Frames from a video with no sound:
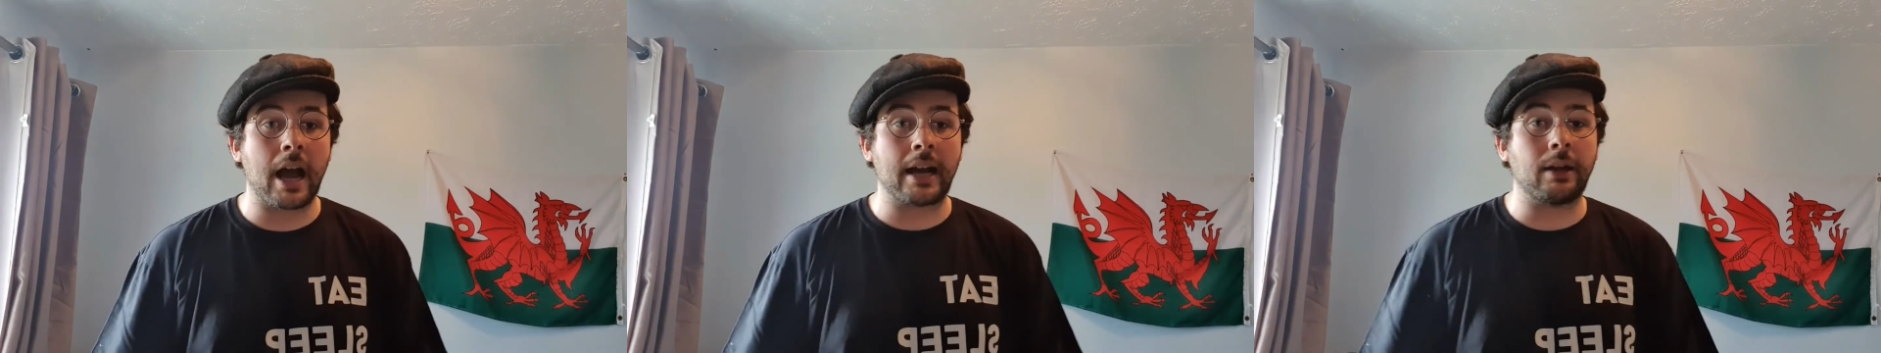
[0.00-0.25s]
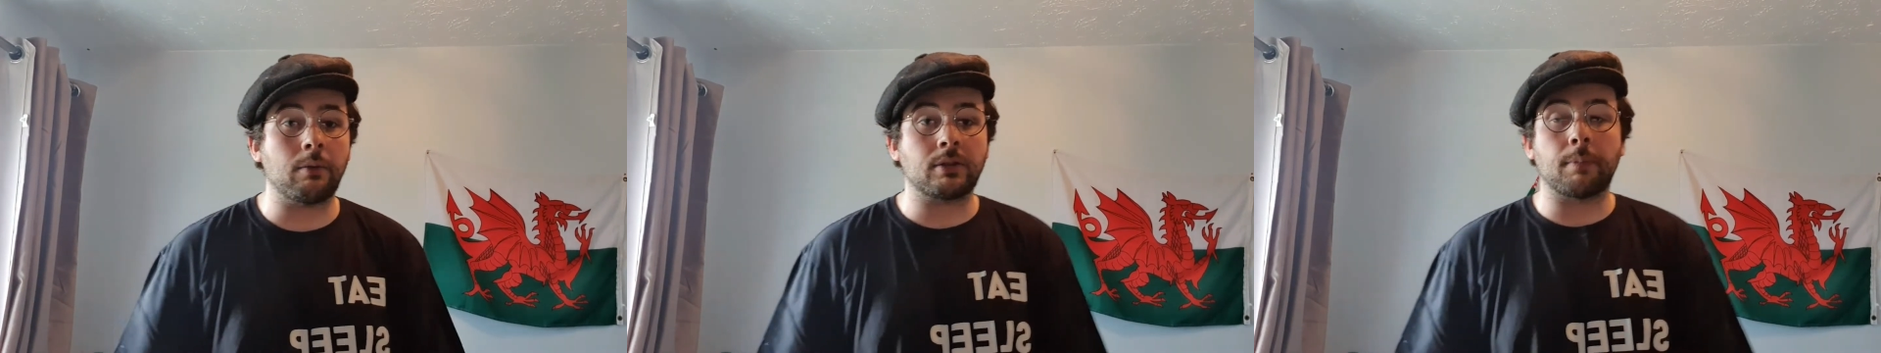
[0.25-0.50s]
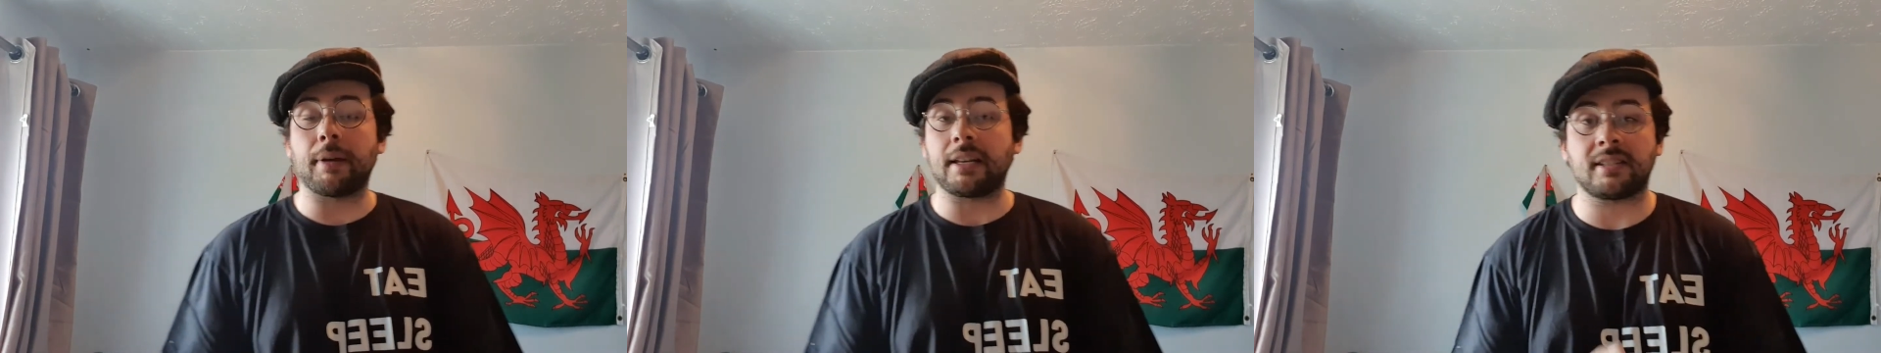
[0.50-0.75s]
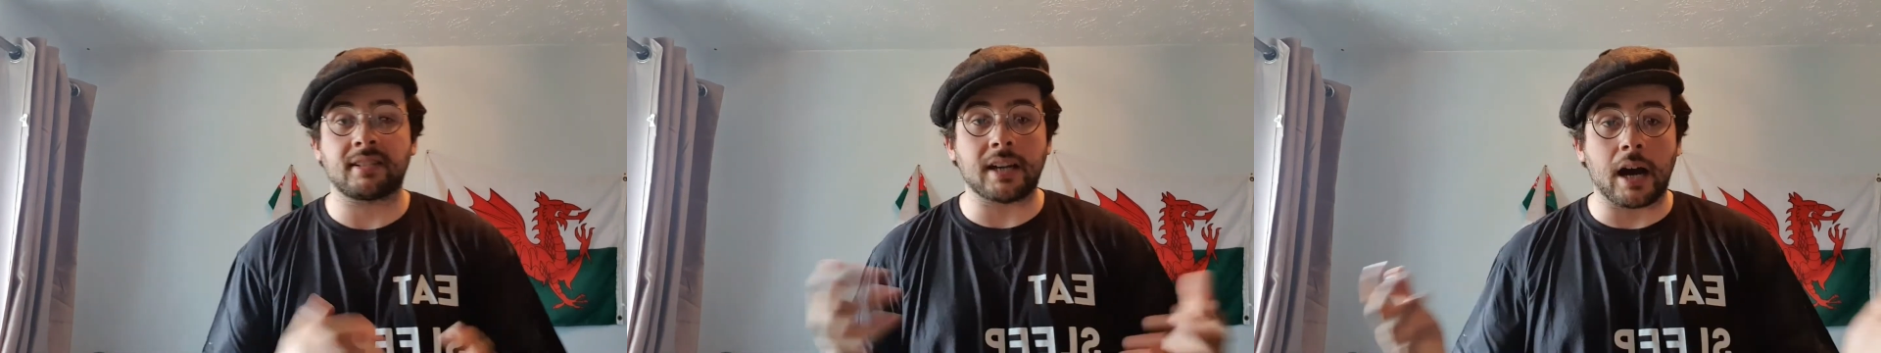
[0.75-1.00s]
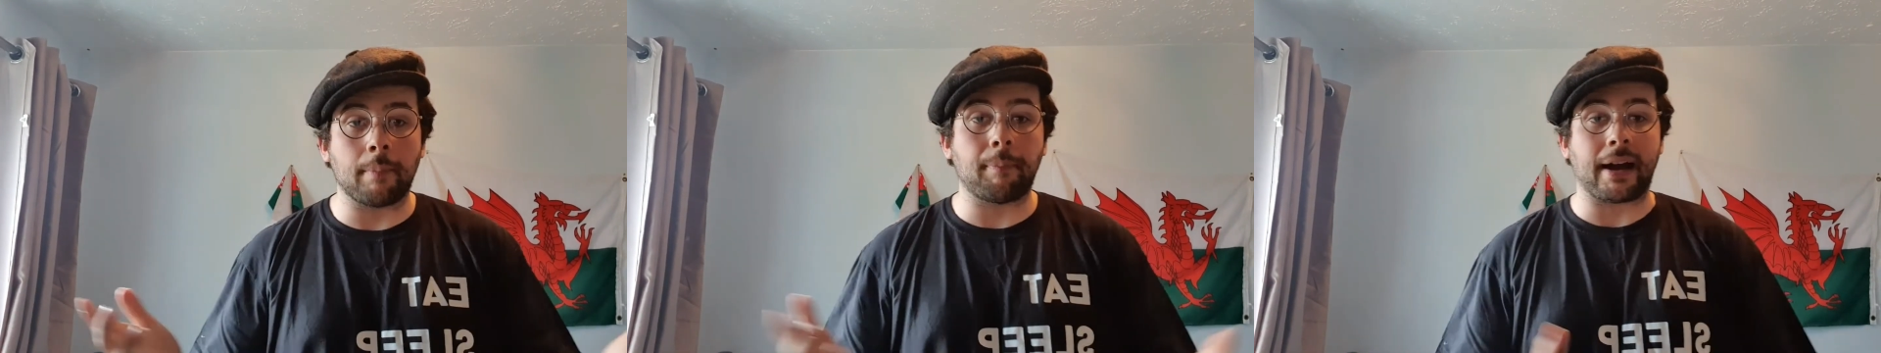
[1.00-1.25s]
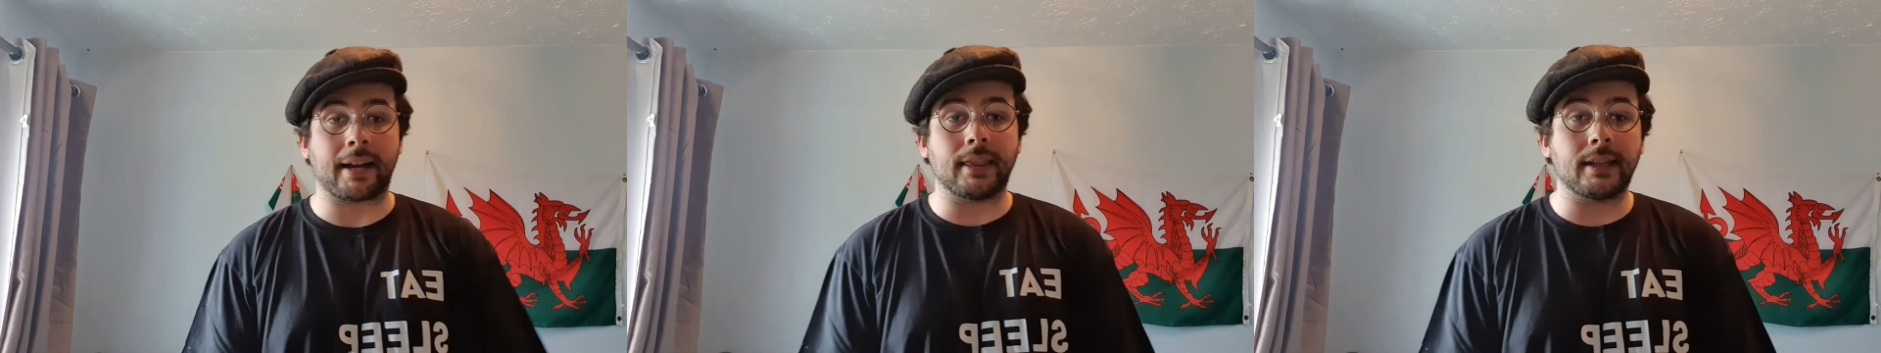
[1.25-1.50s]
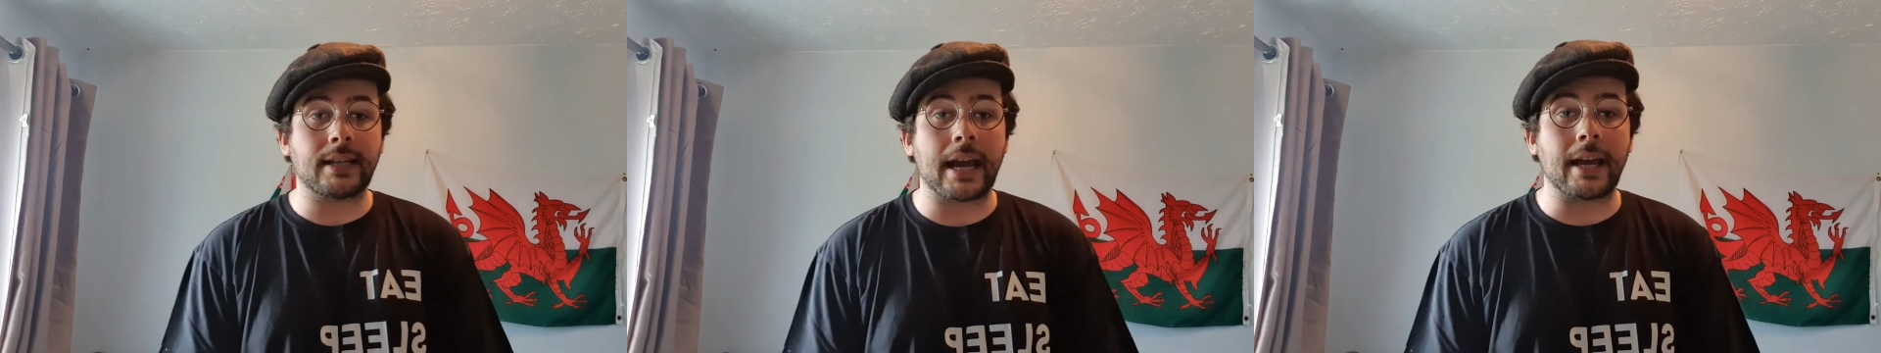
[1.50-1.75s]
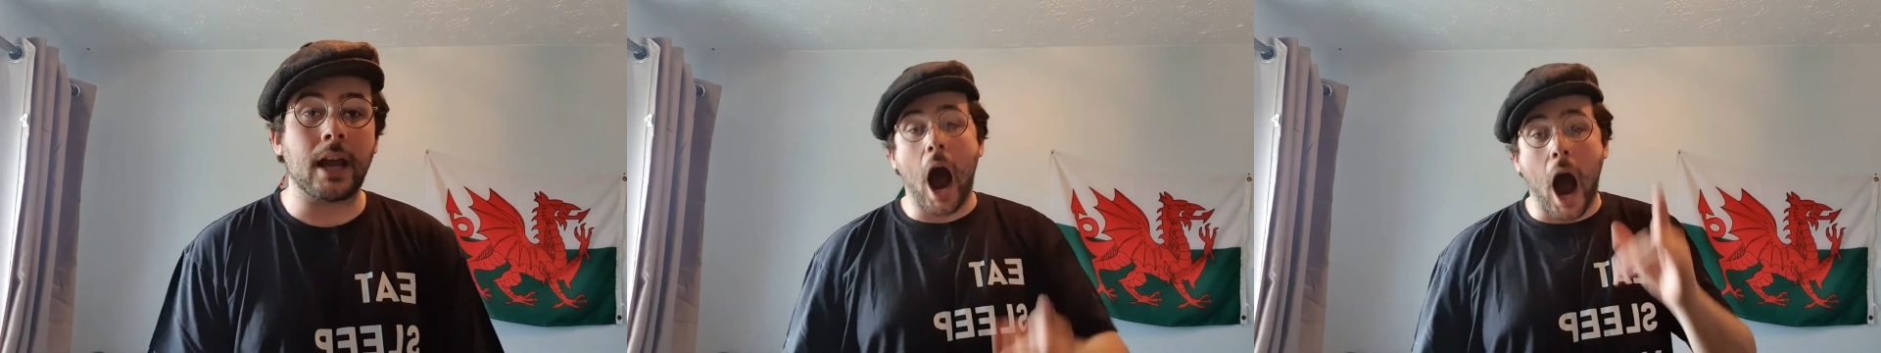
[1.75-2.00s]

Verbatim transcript: and he was a big star back in the day.